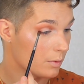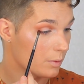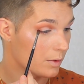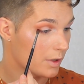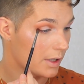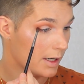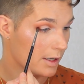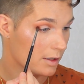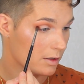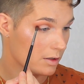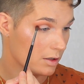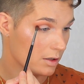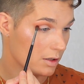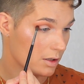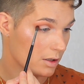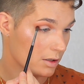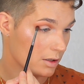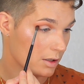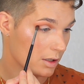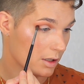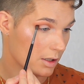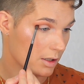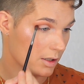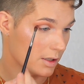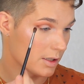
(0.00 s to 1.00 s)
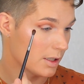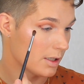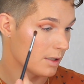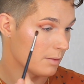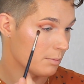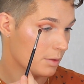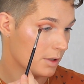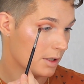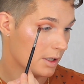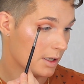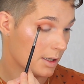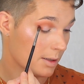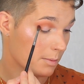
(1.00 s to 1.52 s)
we're actually just going to
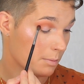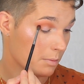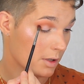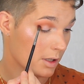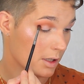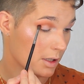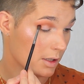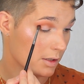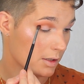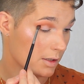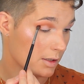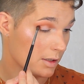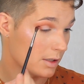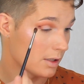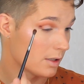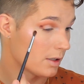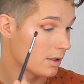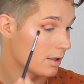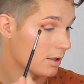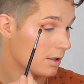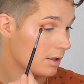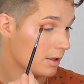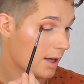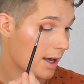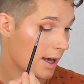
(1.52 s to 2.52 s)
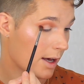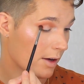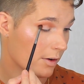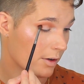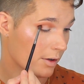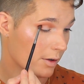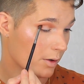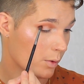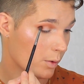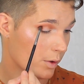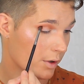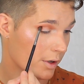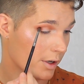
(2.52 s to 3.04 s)
deepen up this outer
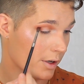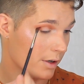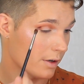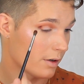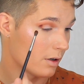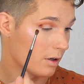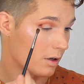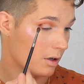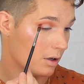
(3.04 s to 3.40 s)
corner.